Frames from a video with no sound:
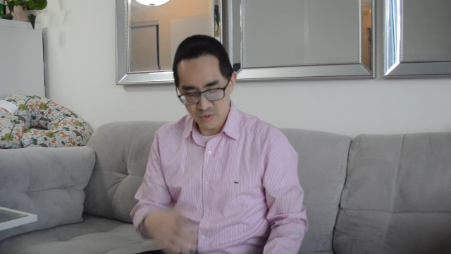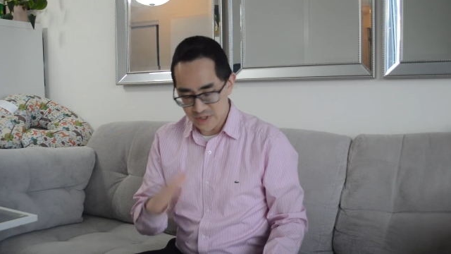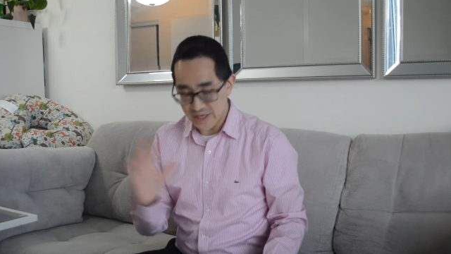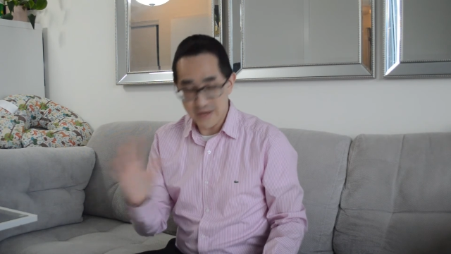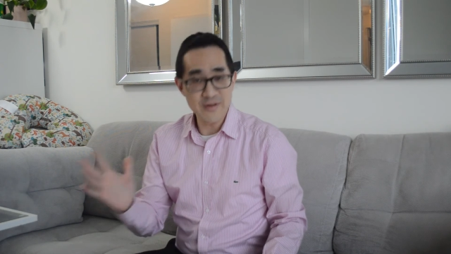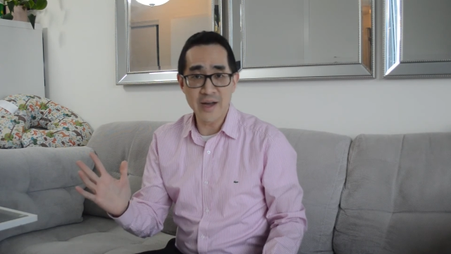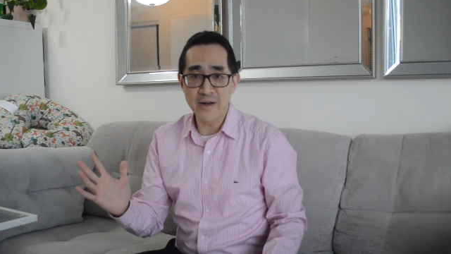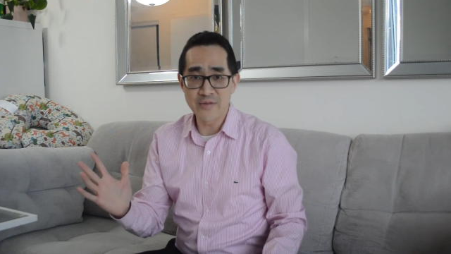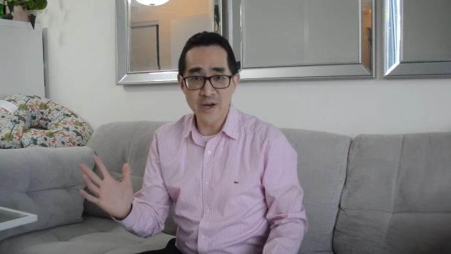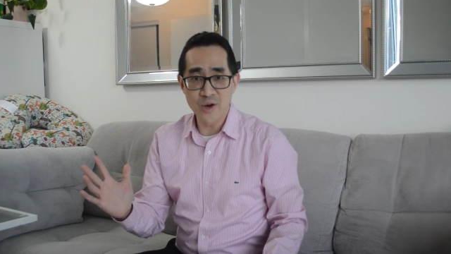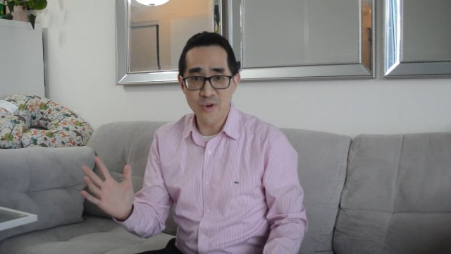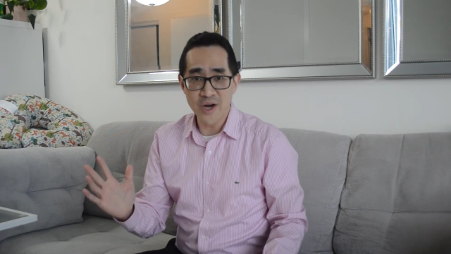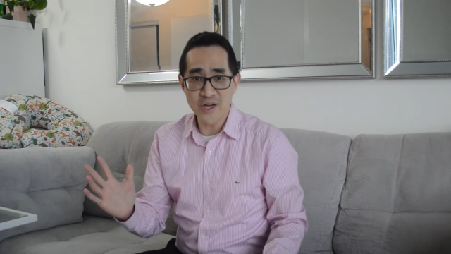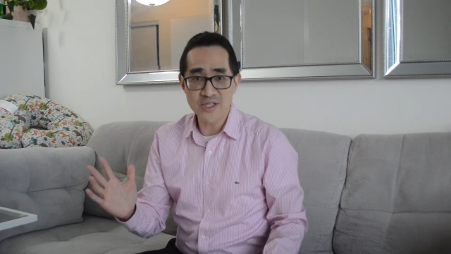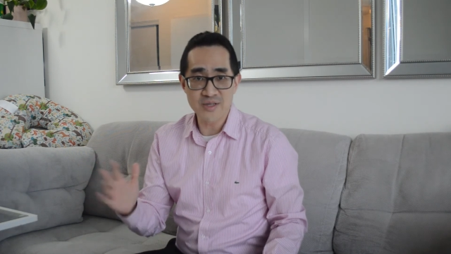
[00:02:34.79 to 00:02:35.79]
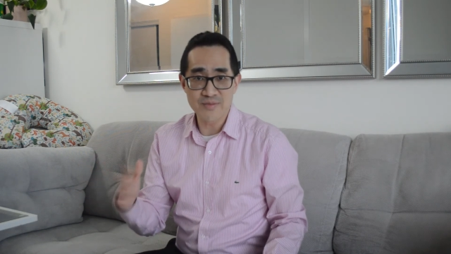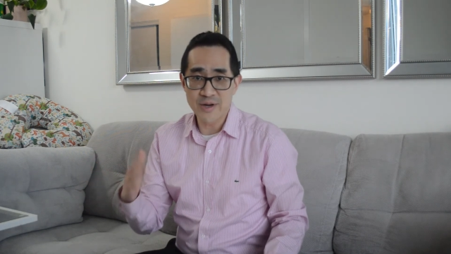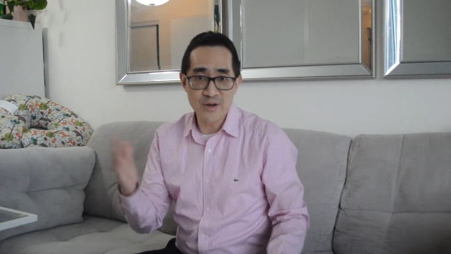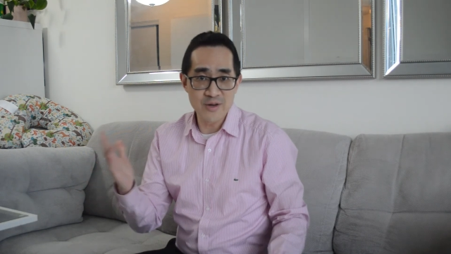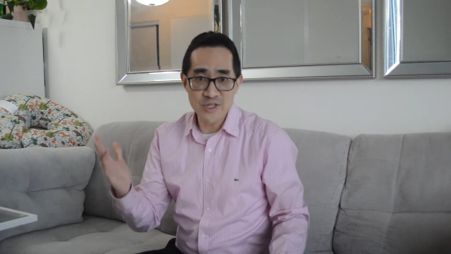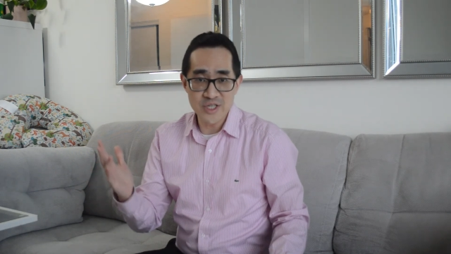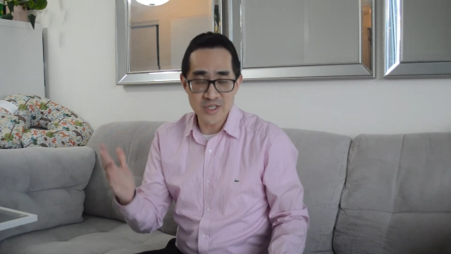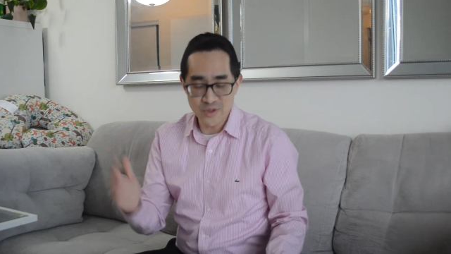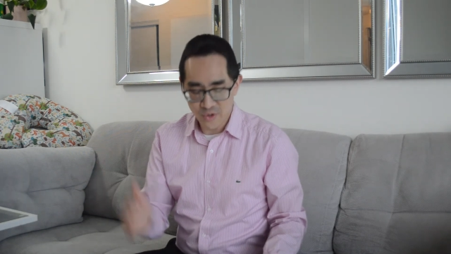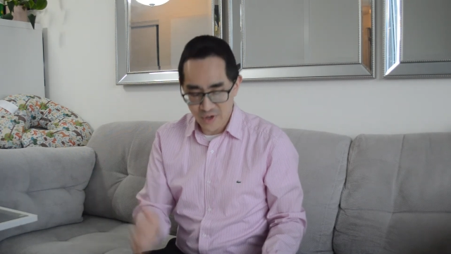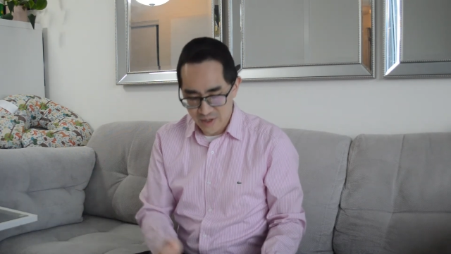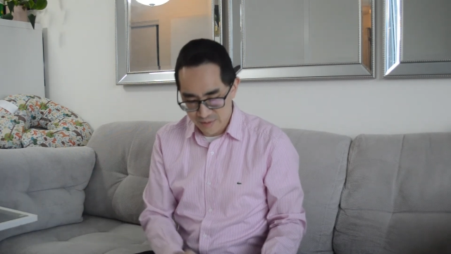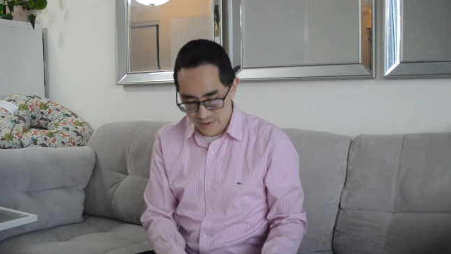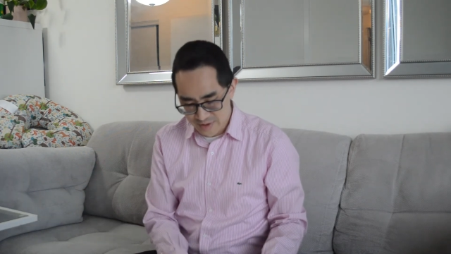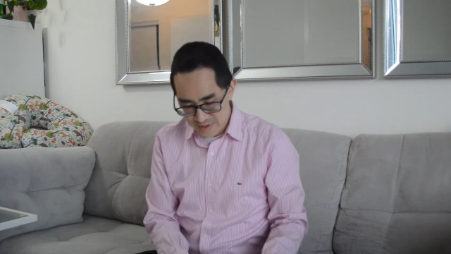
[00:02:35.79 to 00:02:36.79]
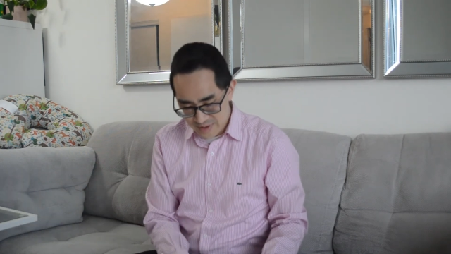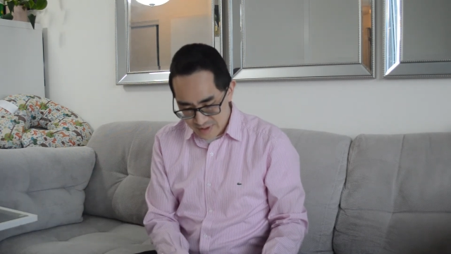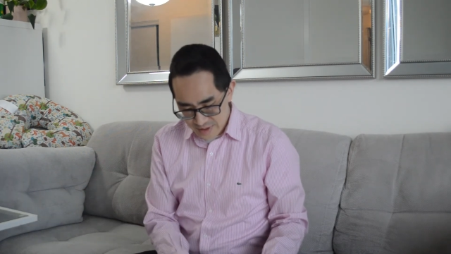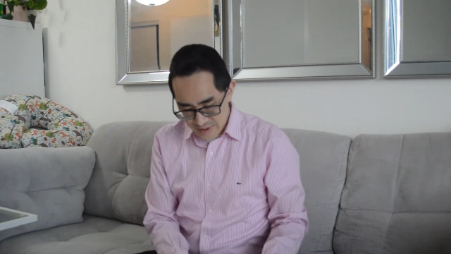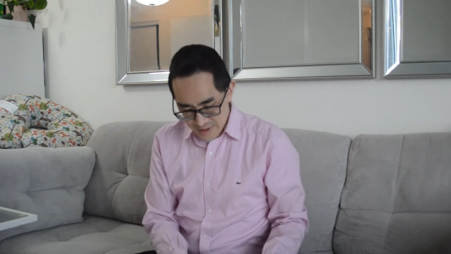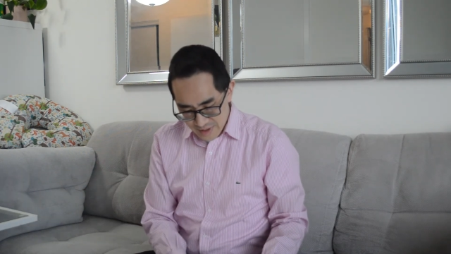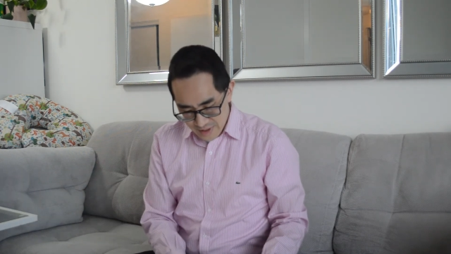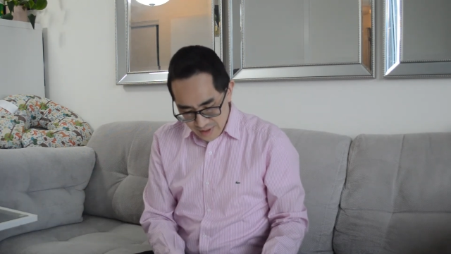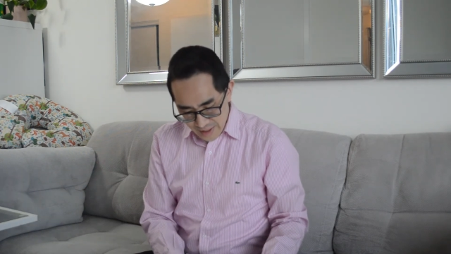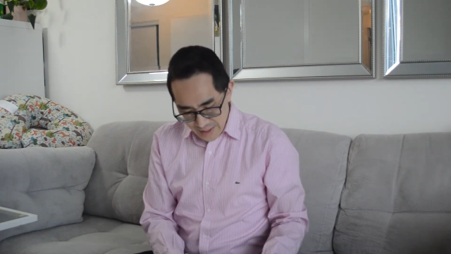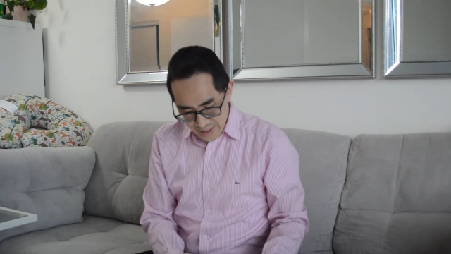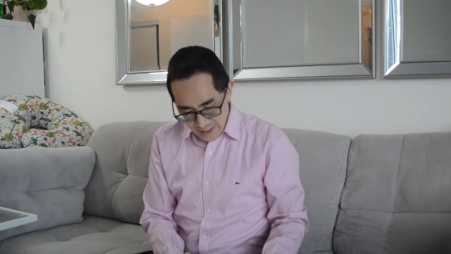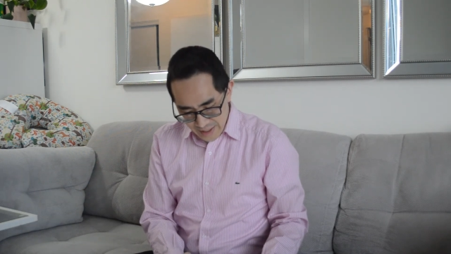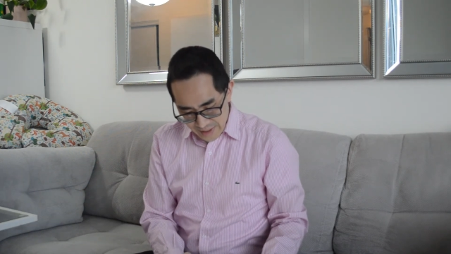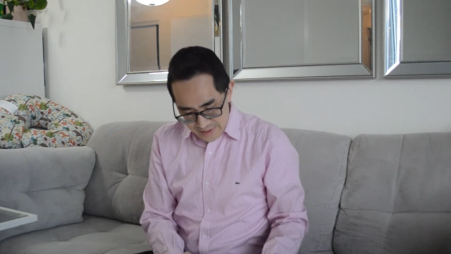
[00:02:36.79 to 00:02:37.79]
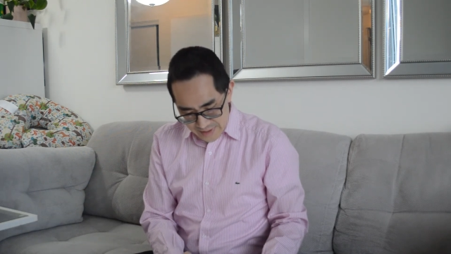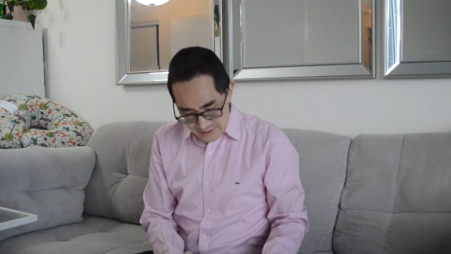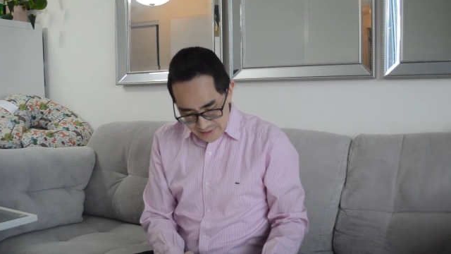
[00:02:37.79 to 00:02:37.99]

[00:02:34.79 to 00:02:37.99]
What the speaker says: which I have not watched, apparently she's incredible. And